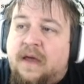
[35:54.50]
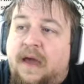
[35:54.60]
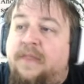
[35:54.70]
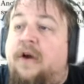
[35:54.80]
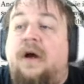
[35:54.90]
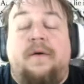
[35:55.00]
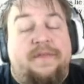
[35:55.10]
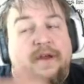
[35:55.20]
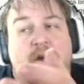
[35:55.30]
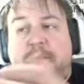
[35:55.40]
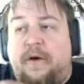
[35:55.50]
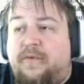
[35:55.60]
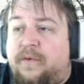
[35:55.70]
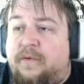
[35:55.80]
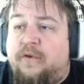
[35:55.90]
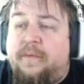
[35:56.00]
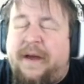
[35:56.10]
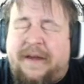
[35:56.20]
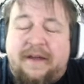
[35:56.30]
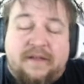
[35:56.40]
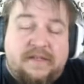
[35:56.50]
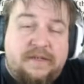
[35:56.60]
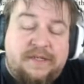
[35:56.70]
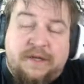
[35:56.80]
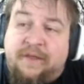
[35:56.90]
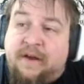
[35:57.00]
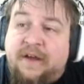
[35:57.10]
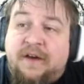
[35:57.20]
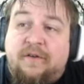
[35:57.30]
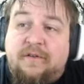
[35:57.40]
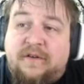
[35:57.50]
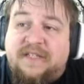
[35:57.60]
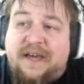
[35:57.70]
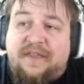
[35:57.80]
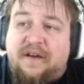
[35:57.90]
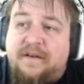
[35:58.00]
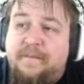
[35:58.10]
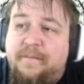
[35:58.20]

And there are oh, there are both ruled by guilds. So there you go, Lord Sathar.